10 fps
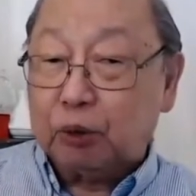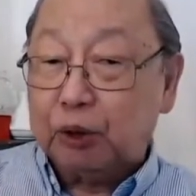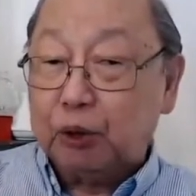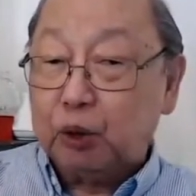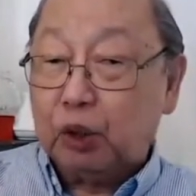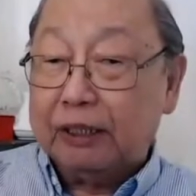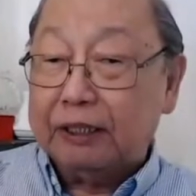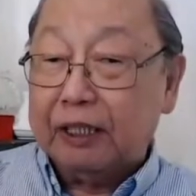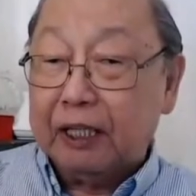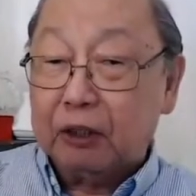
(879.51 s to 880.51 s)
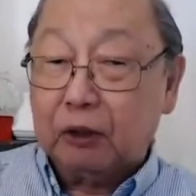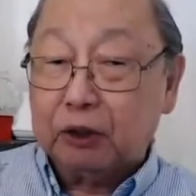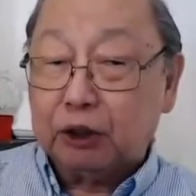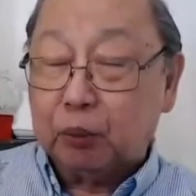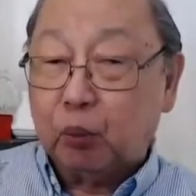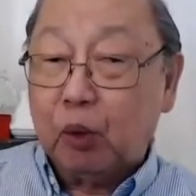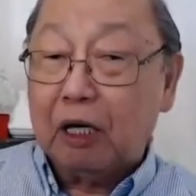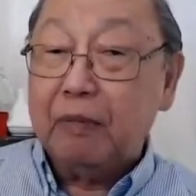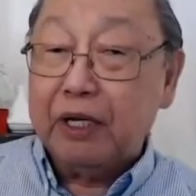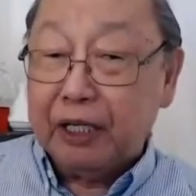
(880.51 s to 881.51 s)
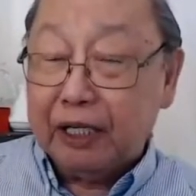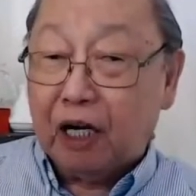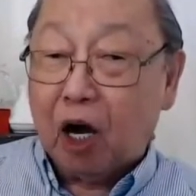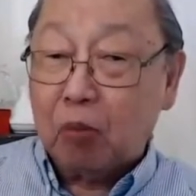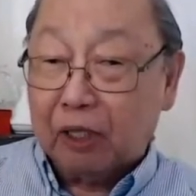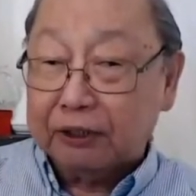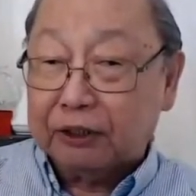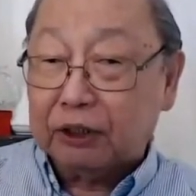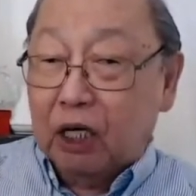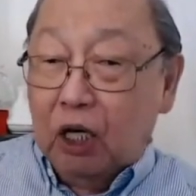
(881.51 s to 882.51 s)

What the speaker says: were usually the errors of well-meaning comrades